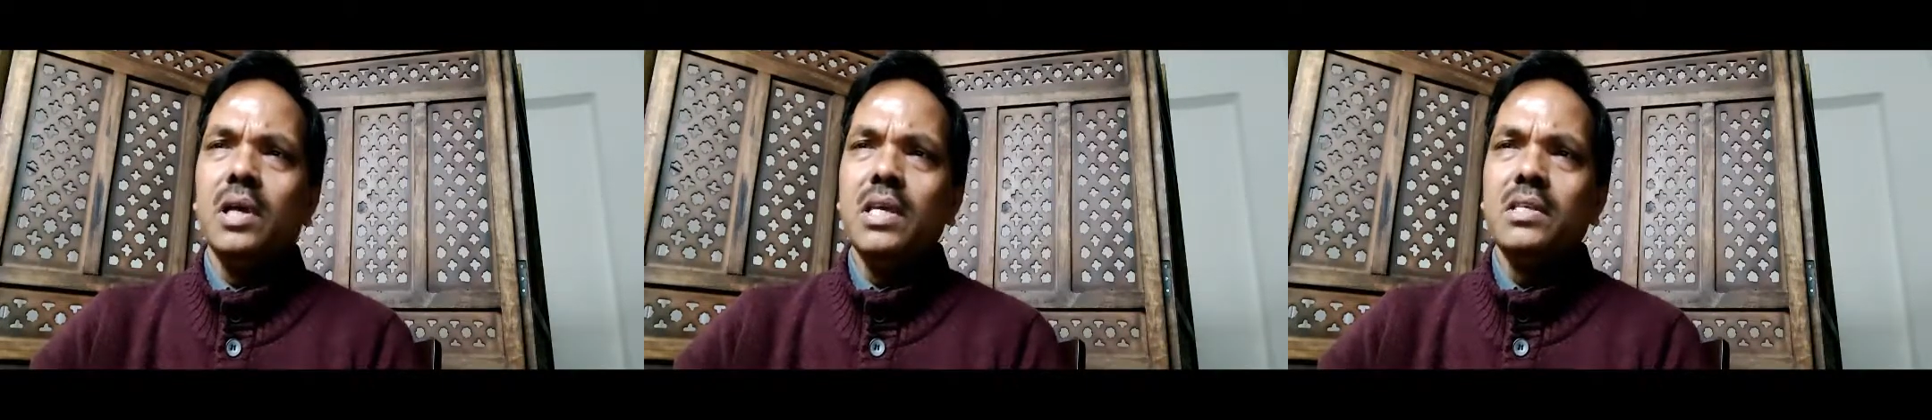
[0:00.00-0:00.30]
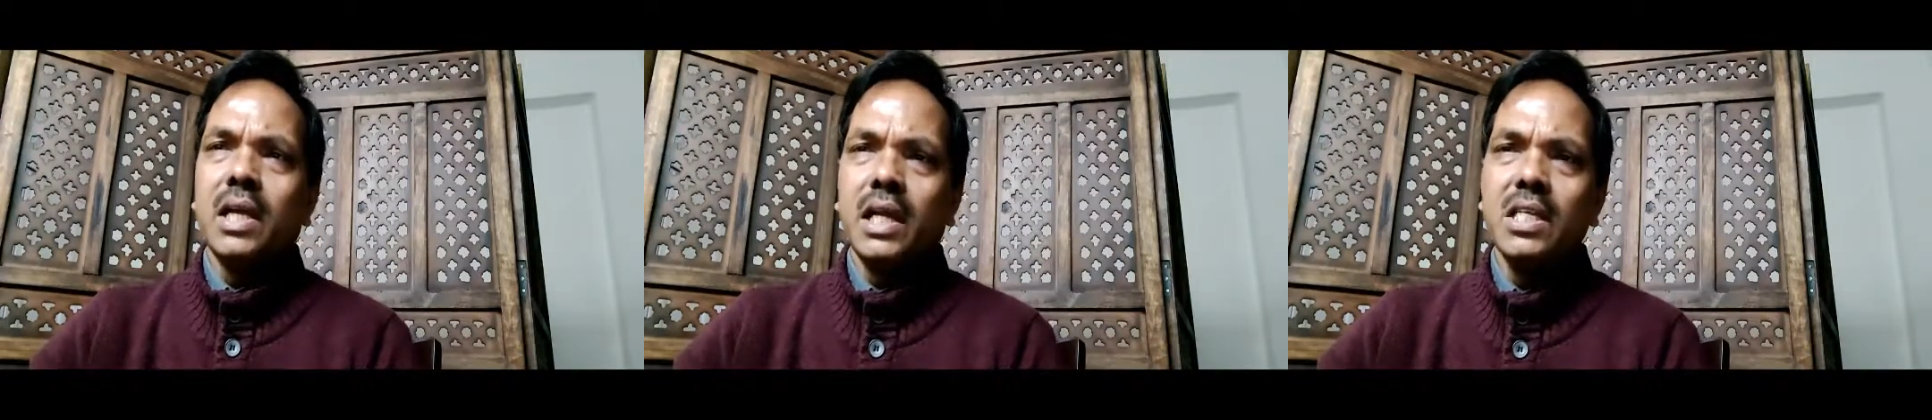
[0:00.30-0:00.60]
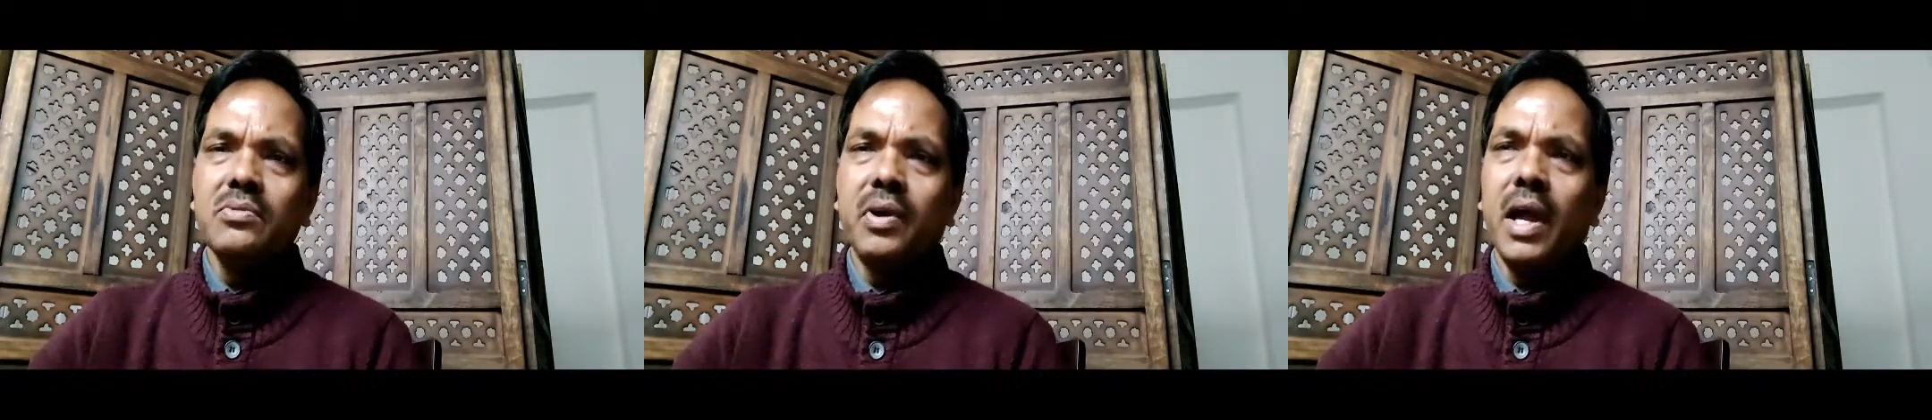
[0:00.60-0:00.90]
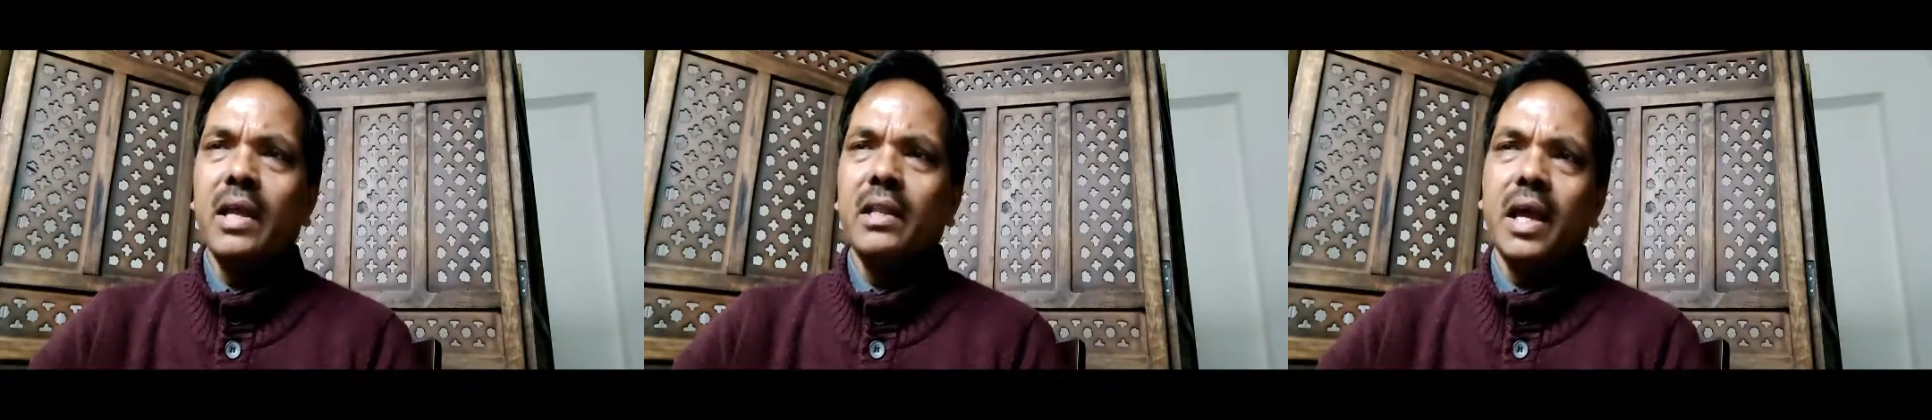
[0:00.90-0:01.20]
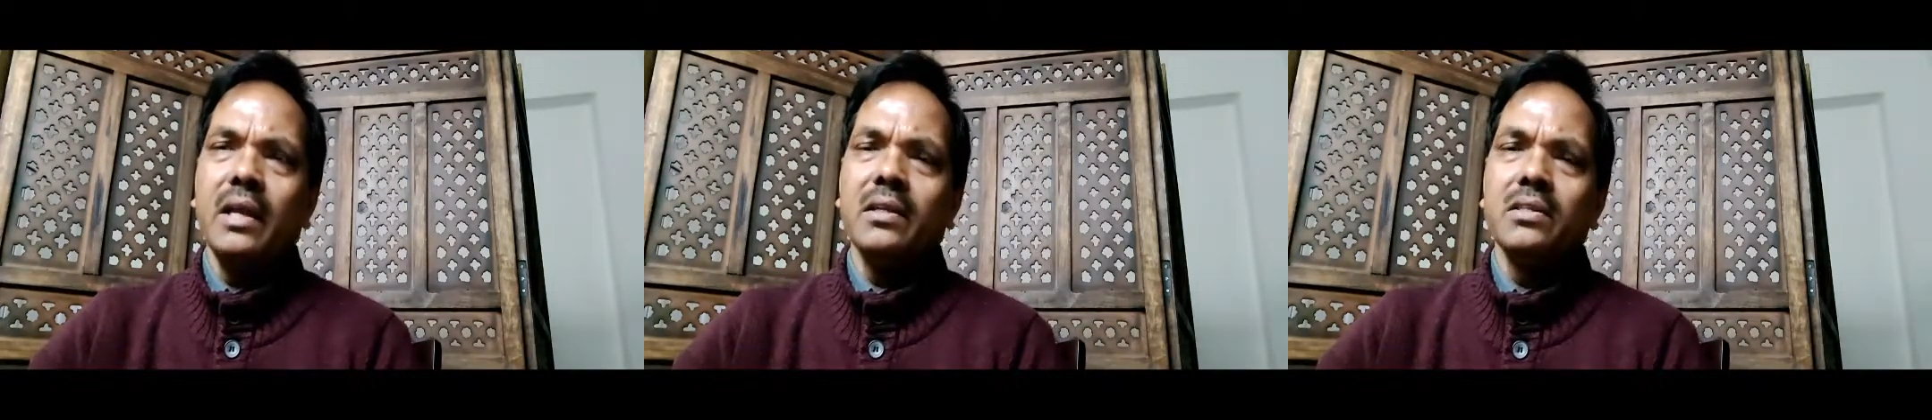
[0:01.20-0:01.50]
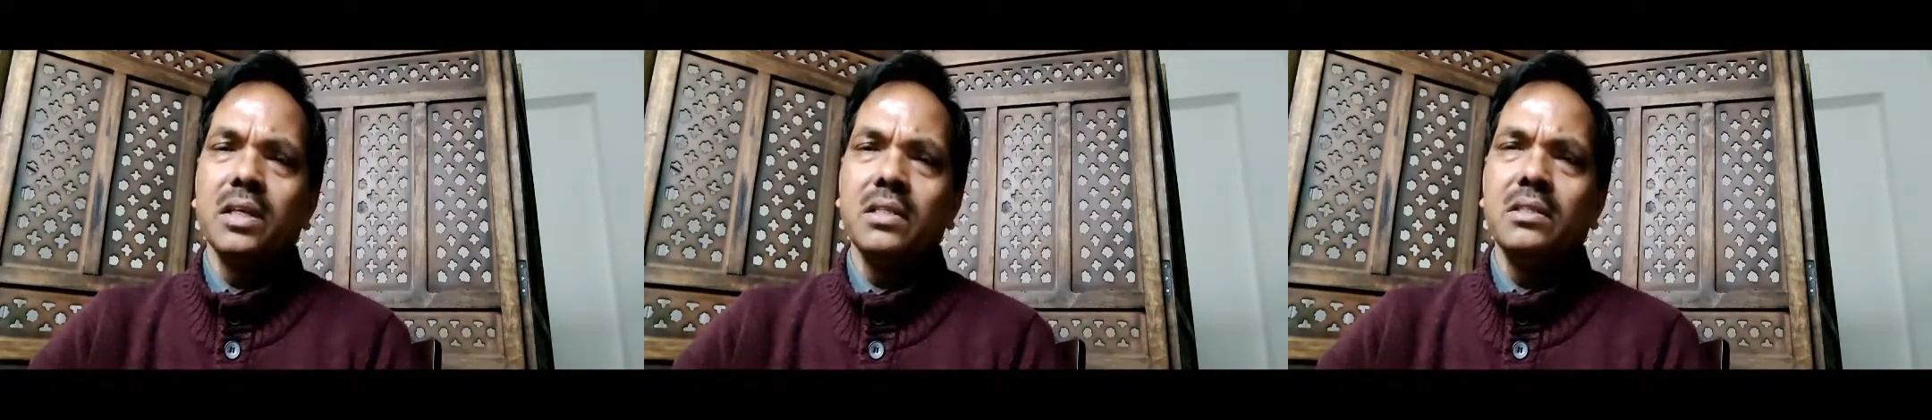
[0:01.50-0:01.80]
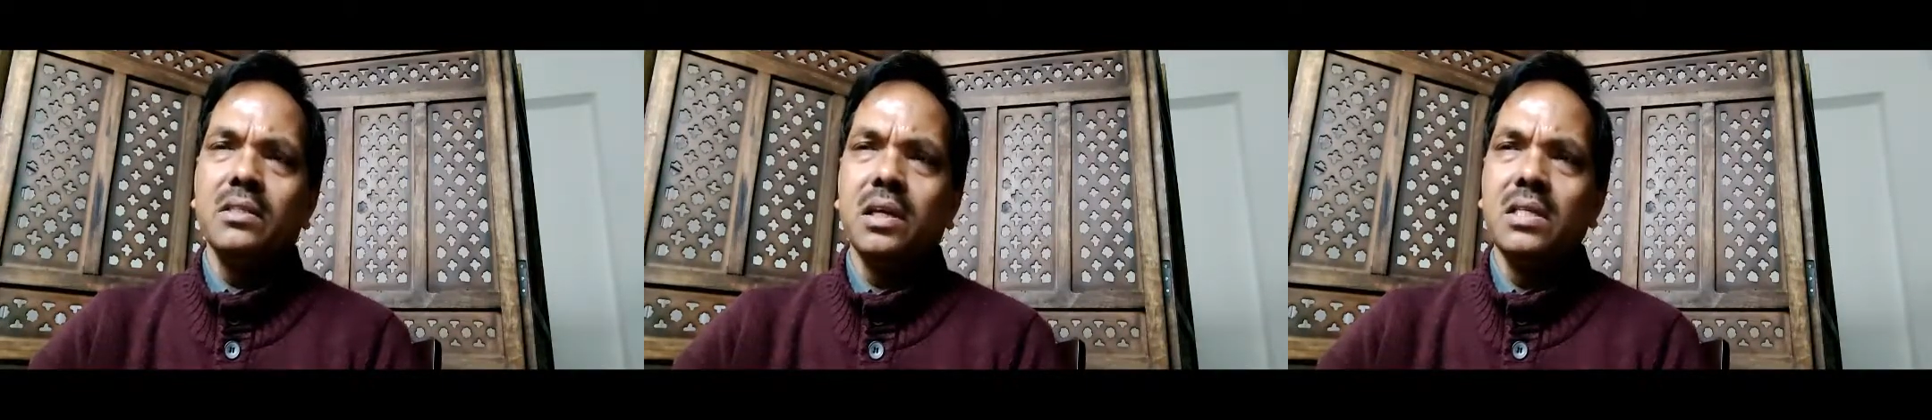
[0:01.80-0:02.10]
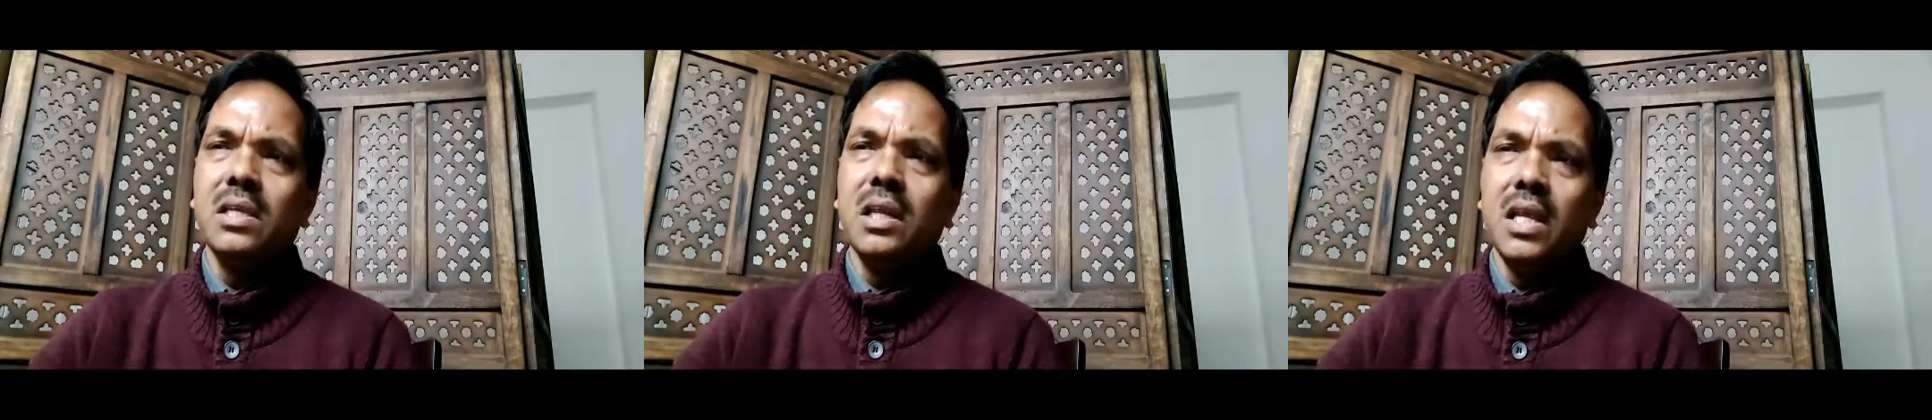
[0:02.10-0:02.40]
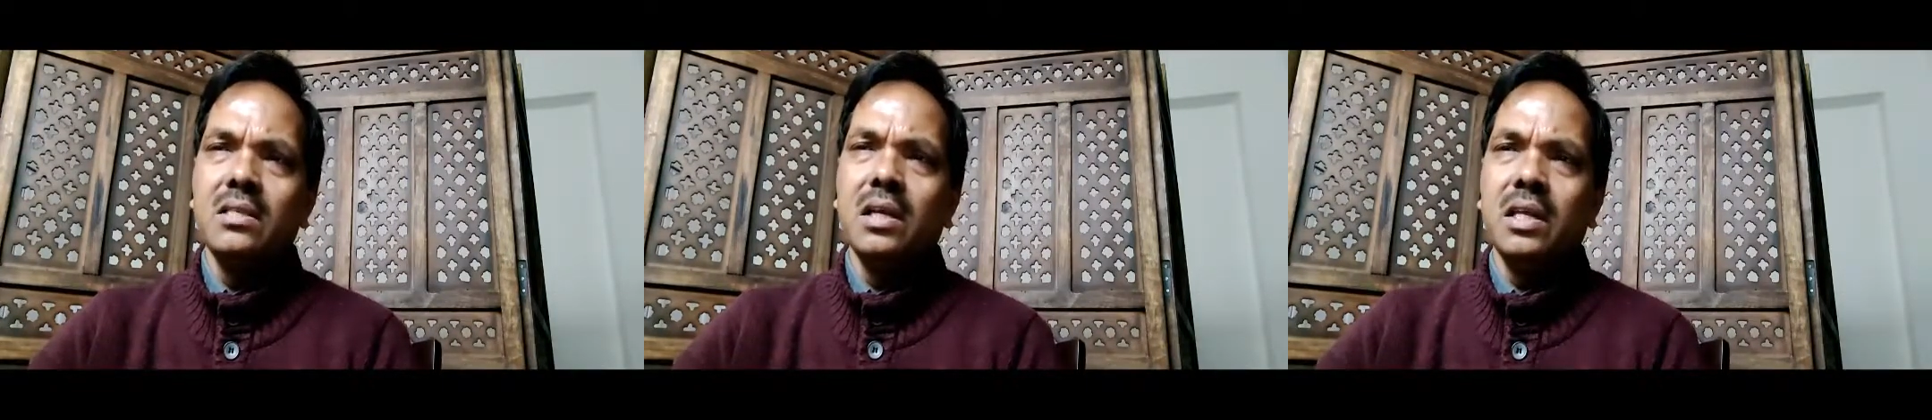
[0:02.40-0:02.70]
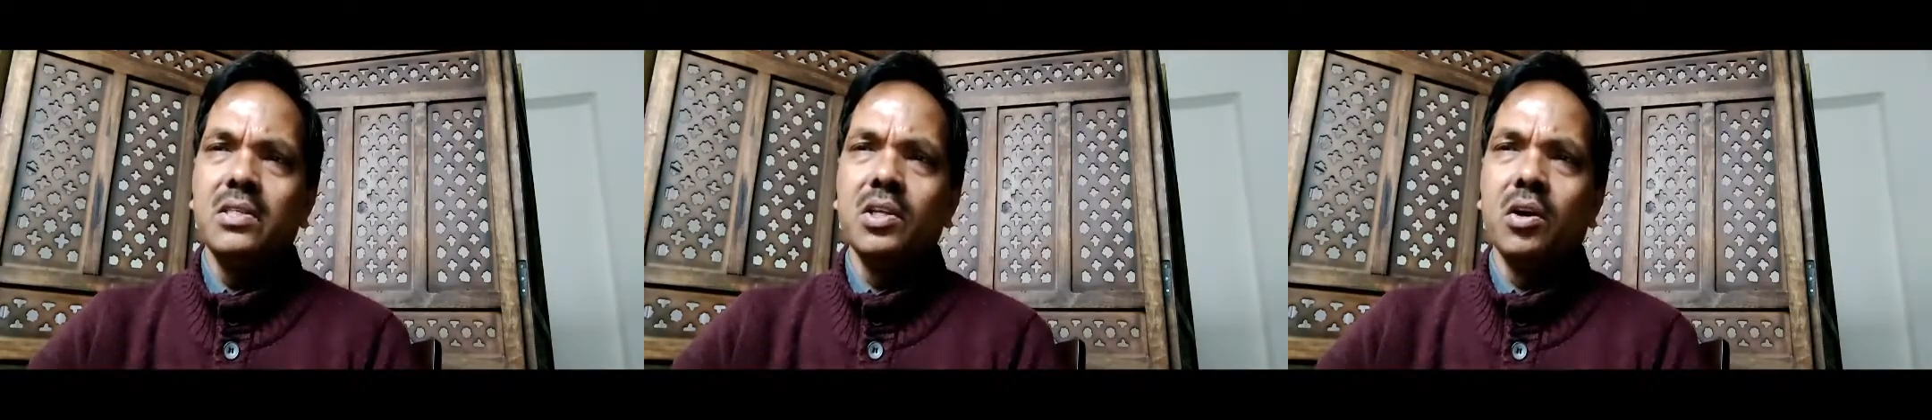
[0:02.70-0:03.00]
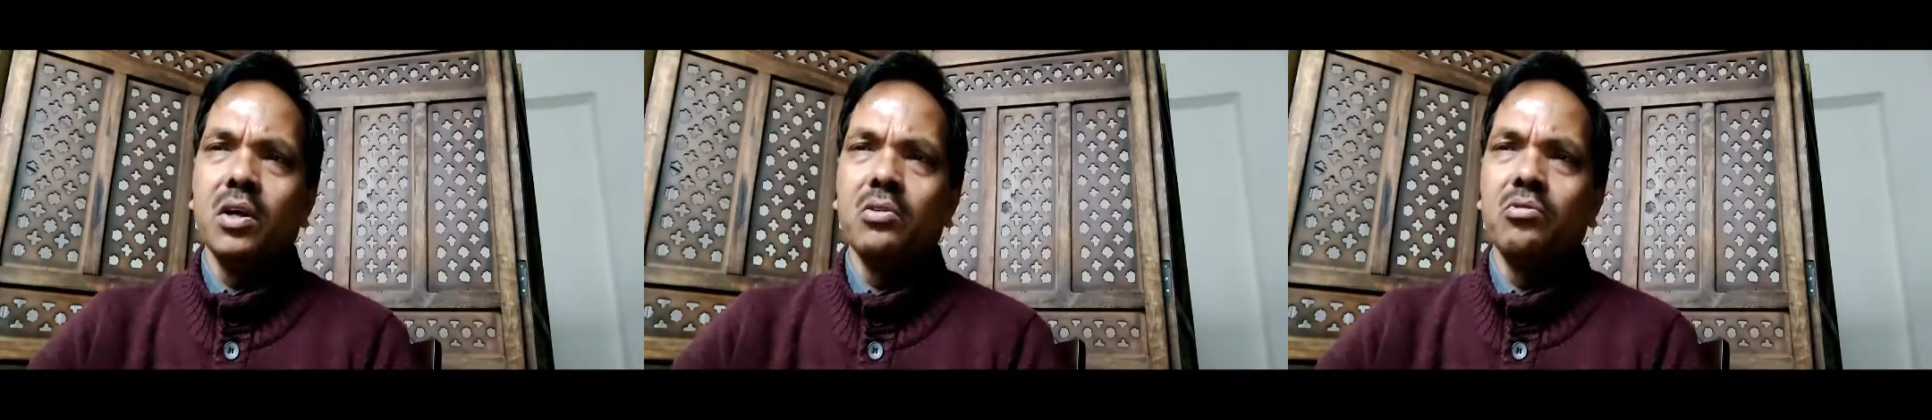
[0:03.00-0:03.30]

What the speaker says: is satisfied that such resignation is not